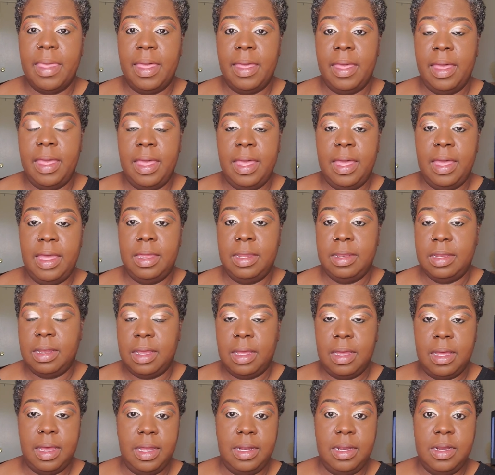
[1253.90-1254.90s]
And
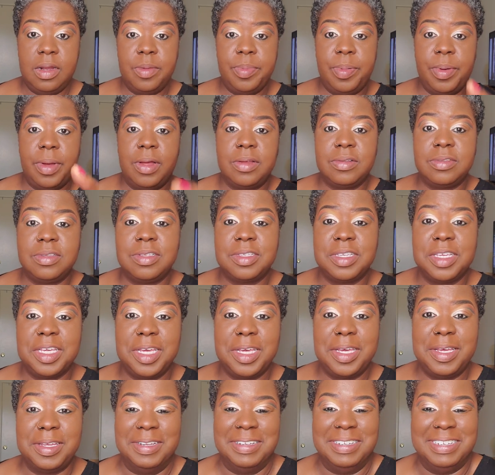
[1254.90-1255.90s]
I need to pause this
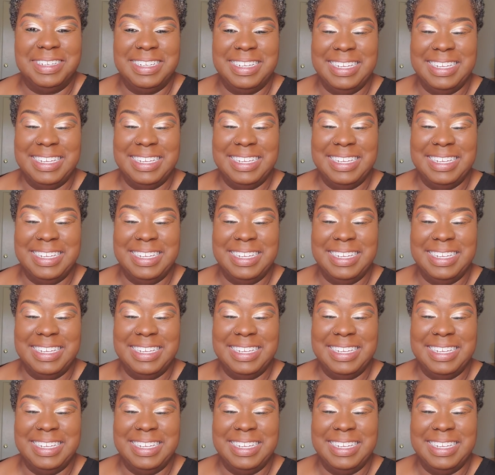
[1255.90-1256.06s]
again